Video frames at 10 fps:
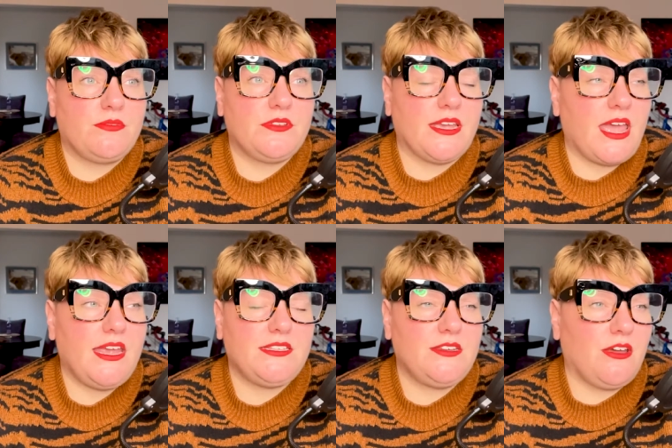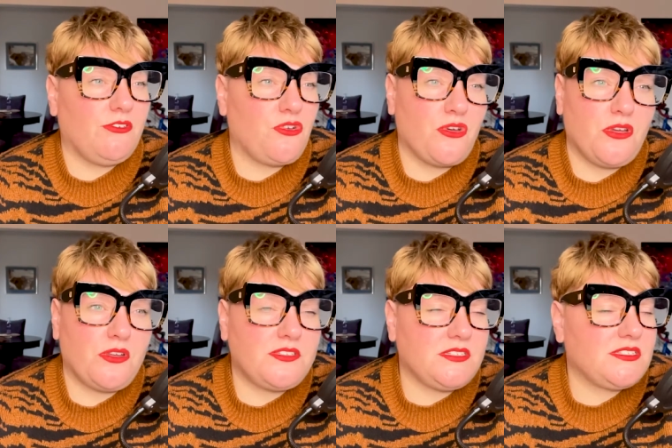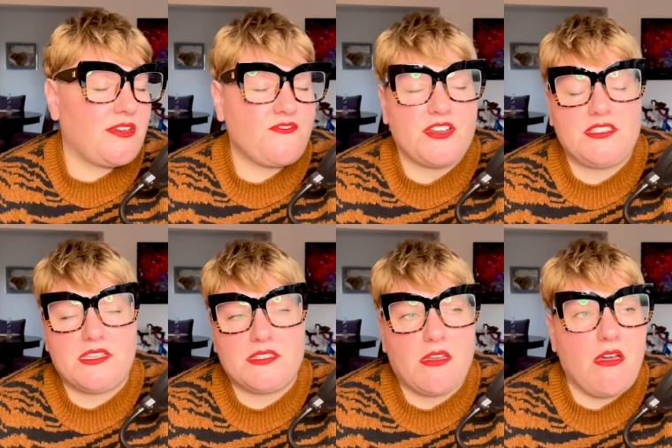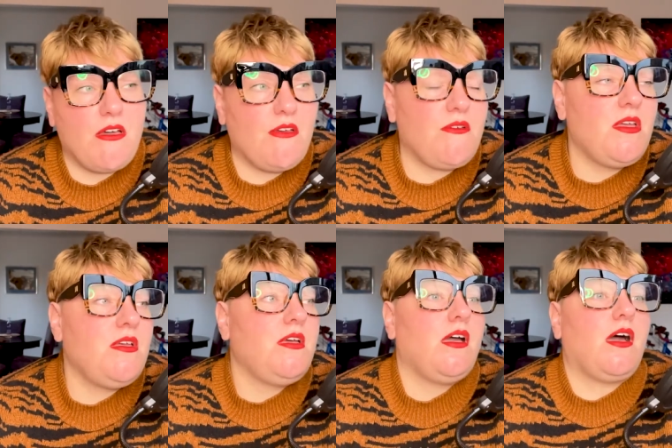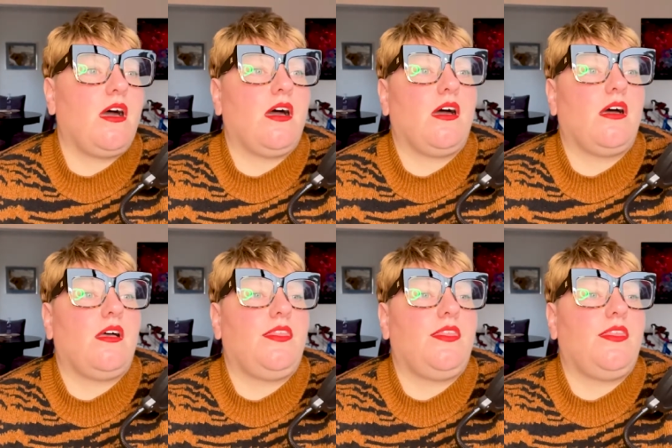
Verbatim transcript: like 1800s in San Francisco, uh,